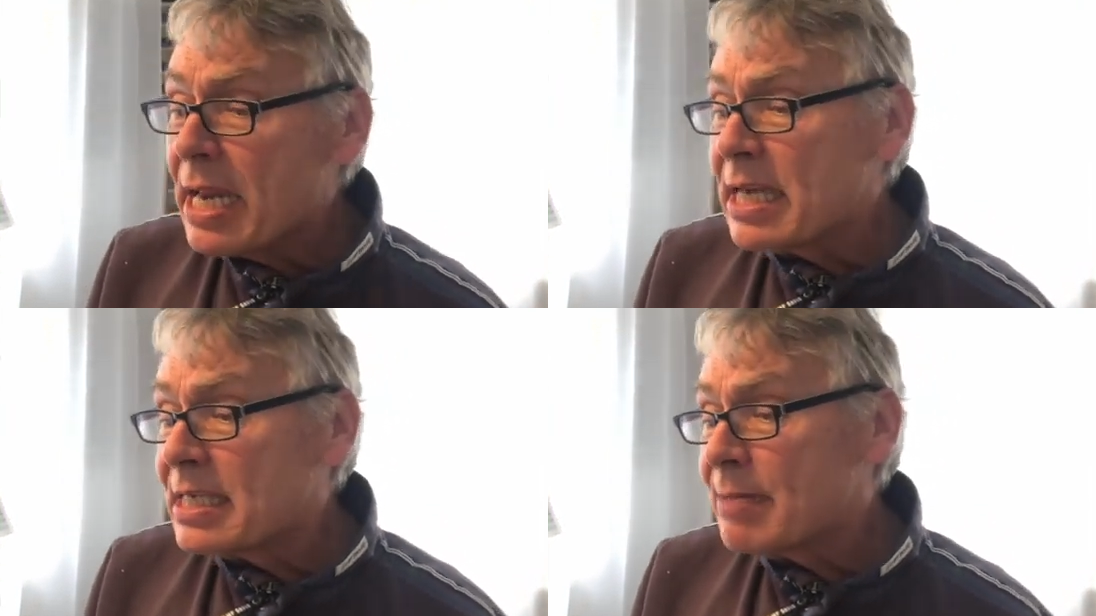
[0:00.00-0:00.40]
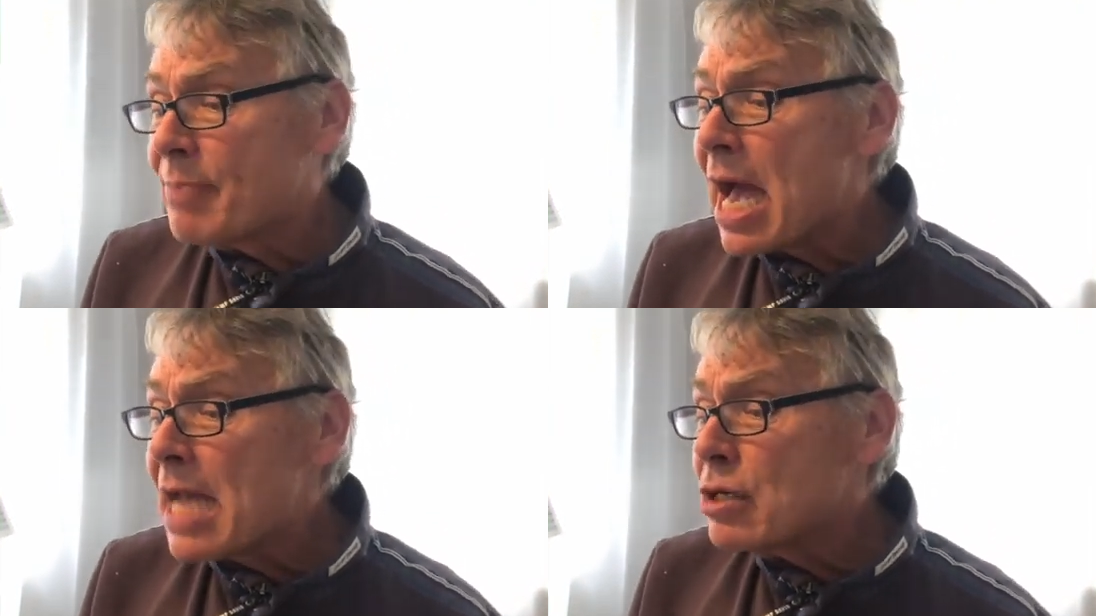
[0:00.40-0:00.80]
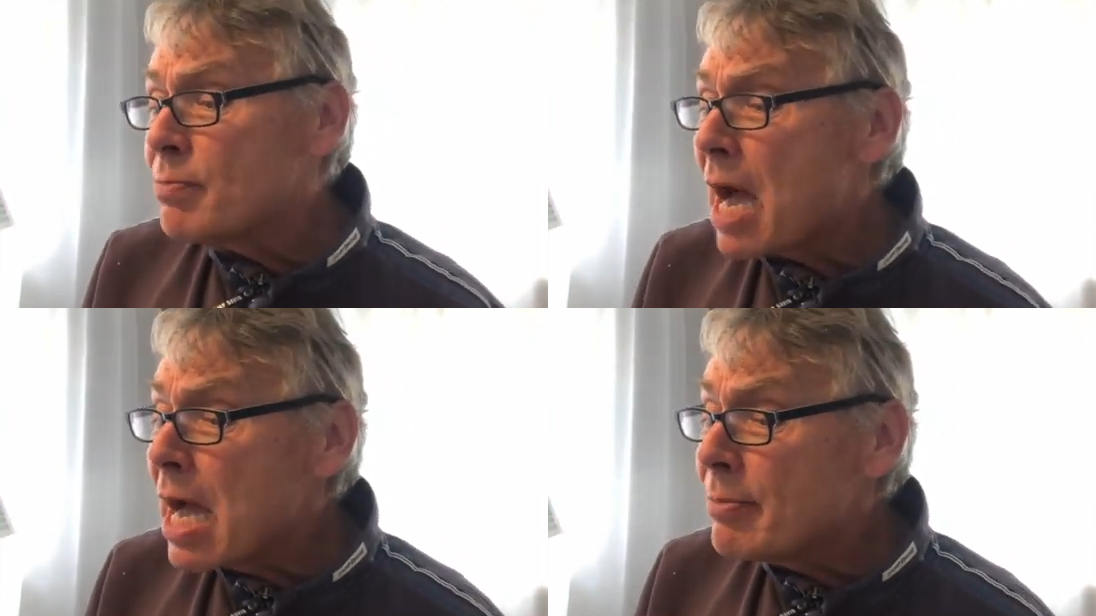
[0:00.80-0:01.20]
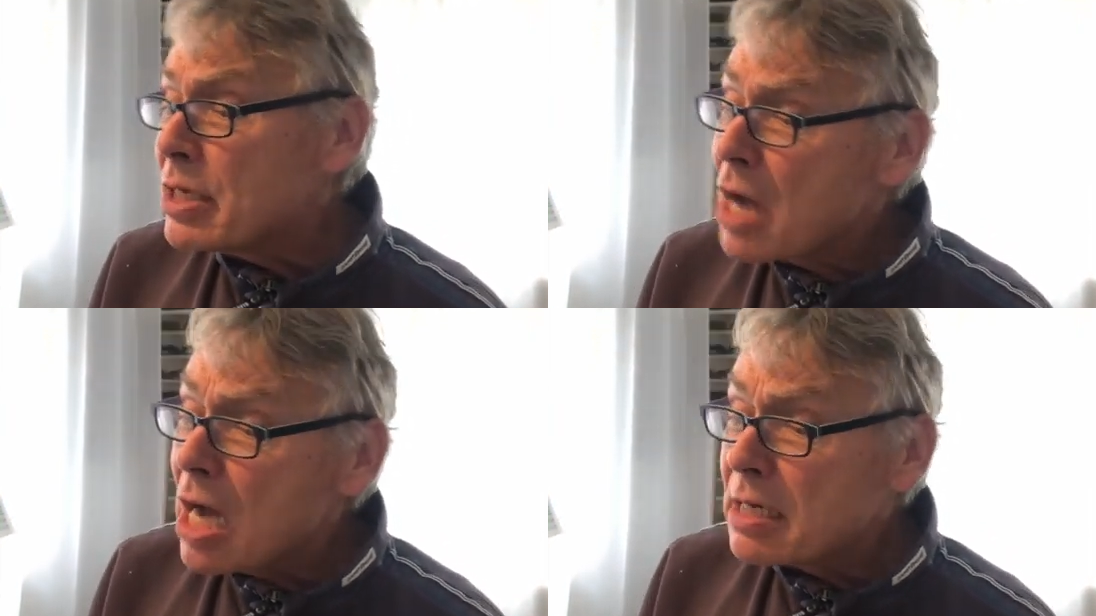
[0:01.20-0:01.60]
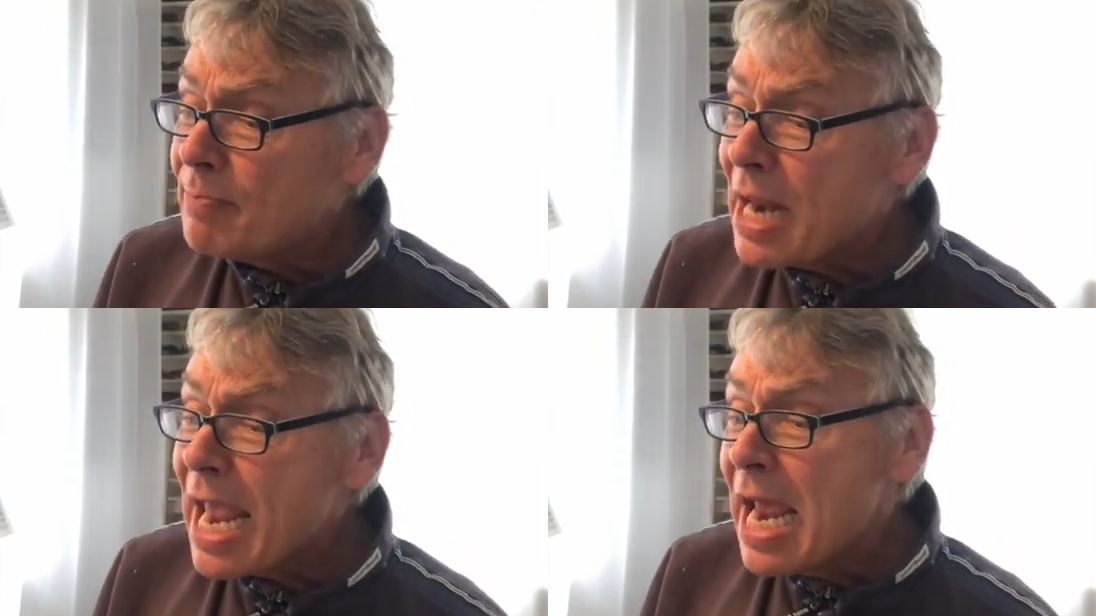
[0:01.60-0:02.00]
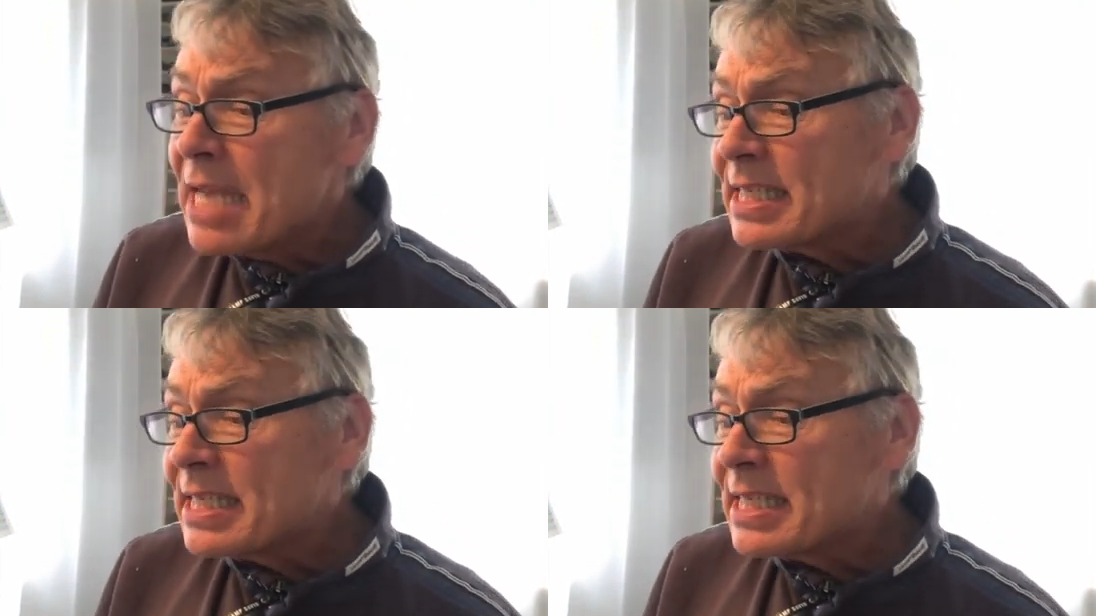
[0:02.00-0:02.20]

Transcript: It's a pantomime and not a play.